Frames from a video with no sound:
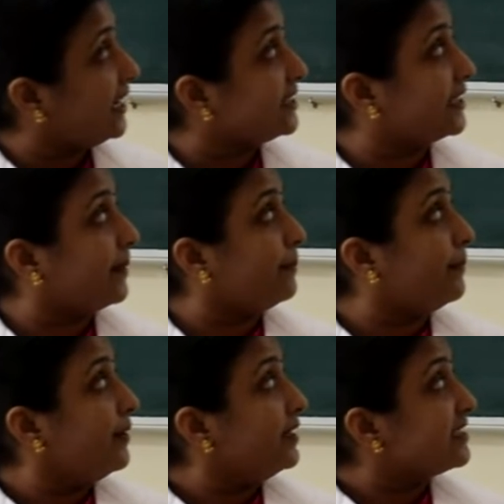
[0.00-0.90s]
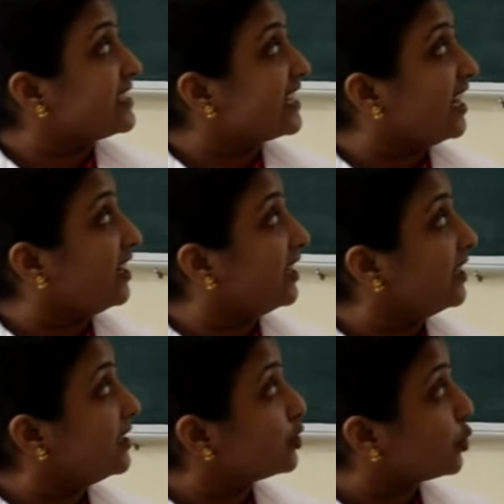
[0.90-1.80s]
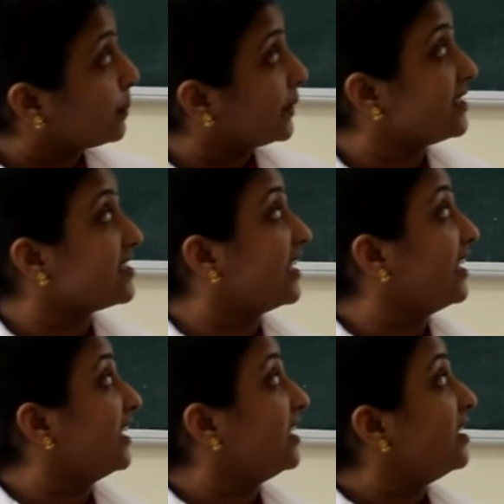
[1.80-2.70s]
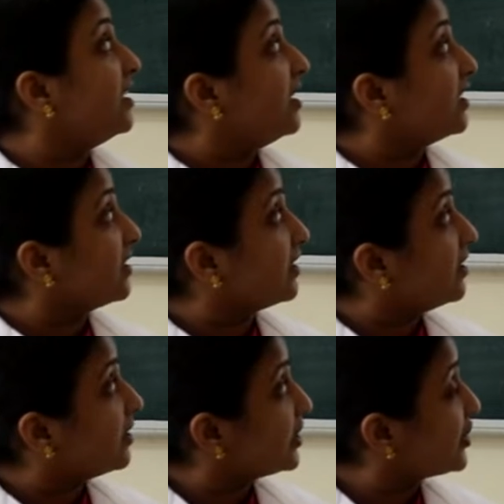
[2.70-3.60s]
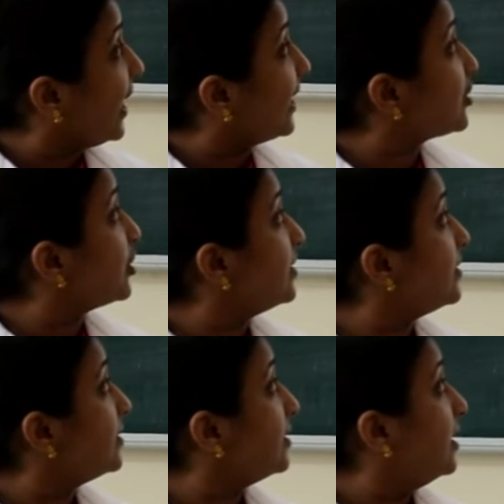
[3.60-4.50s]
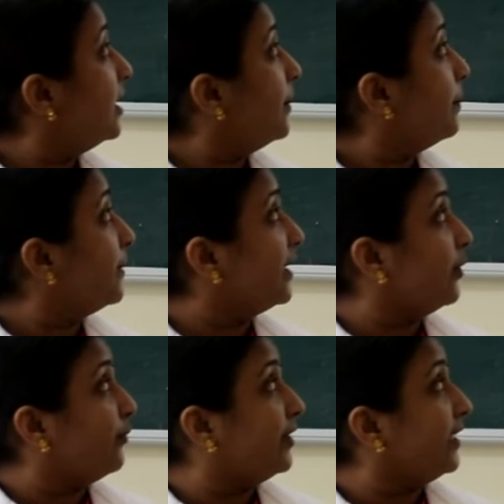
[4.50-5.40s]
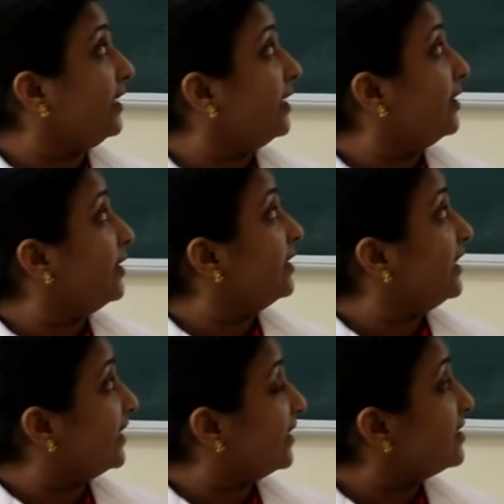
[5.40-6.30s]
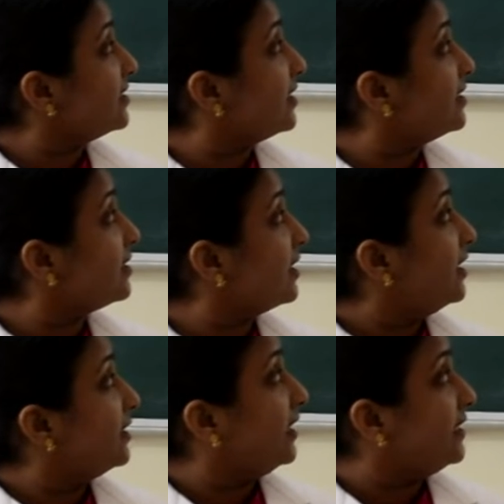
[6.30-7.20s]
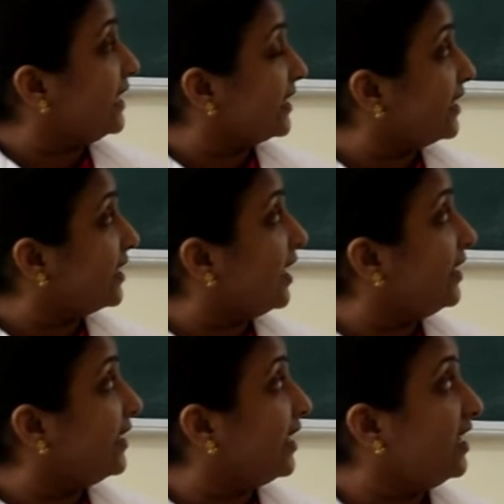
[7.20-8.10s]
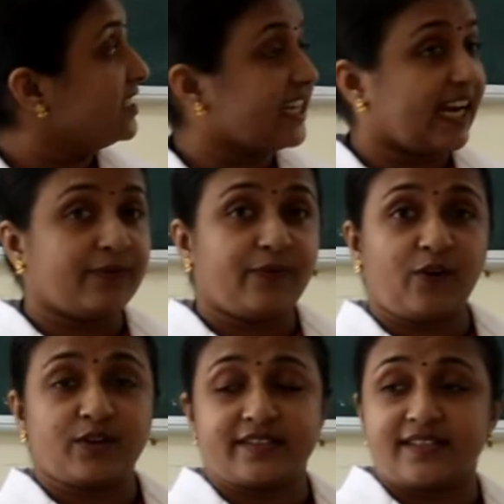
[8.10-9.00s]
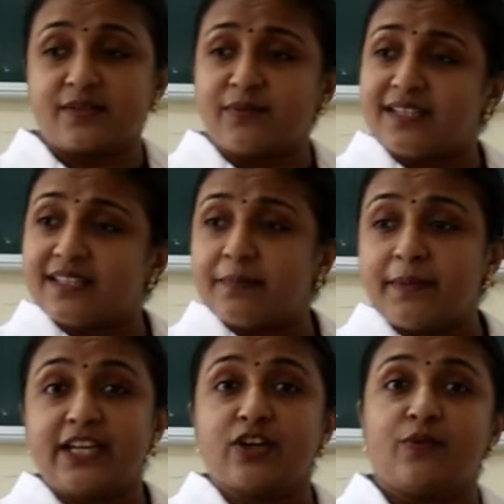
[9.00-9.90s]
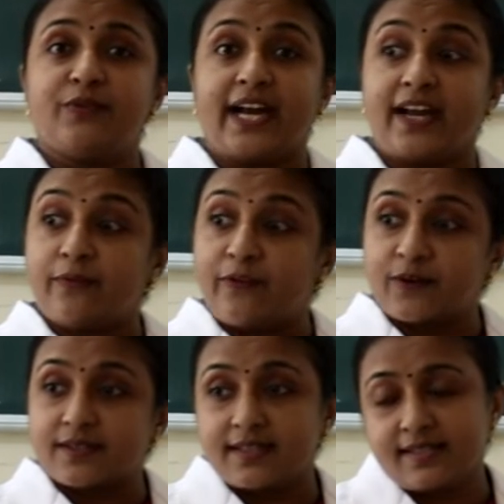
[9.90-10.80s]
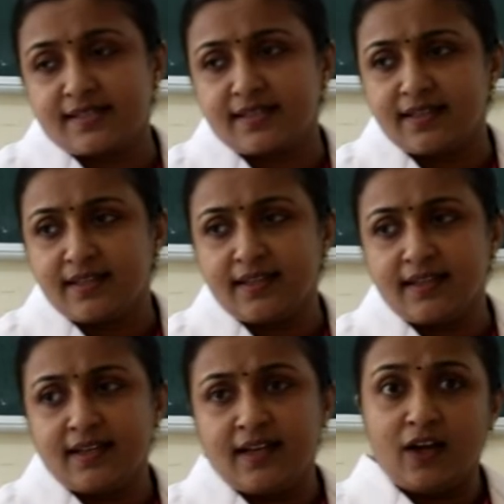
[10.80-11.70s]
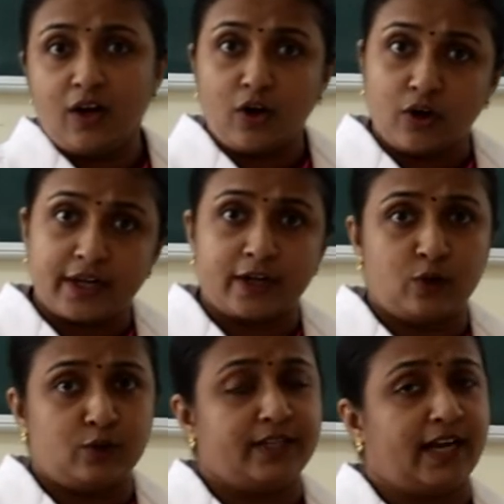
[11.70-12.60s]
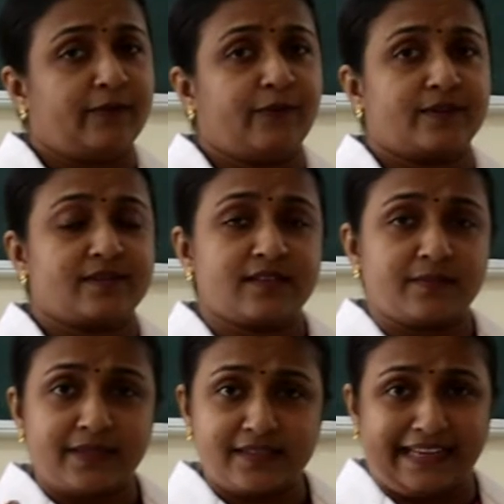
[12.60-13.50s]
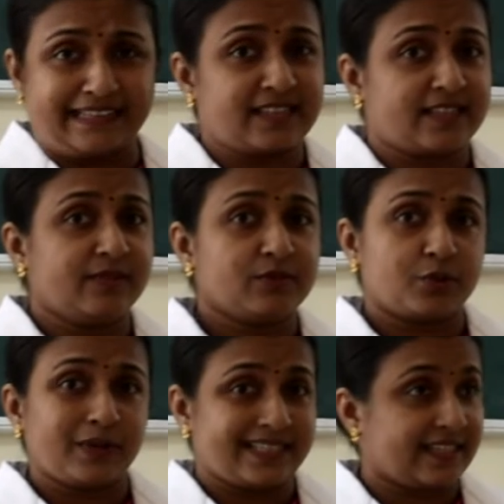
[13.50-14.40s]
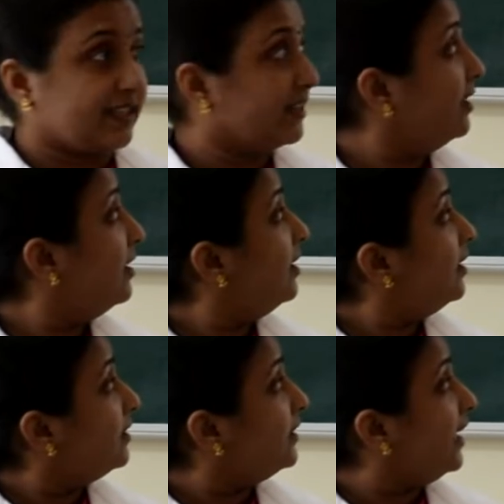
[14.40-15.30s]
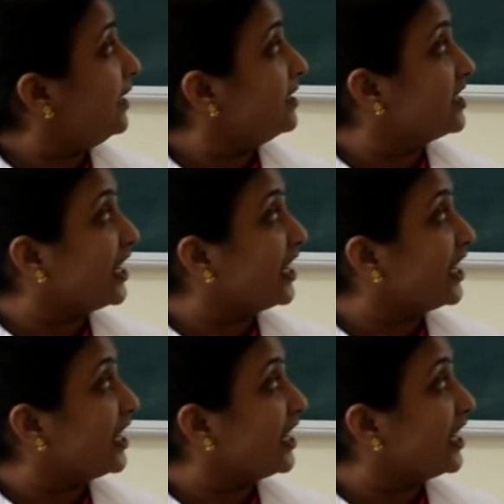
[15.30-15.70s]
and suprasternal retractions, PFT decreases, then tachycardia, diaphoresis. What is the meaning of diaphoresis? Okay, good. Diaphoresis means excessive sweating. Then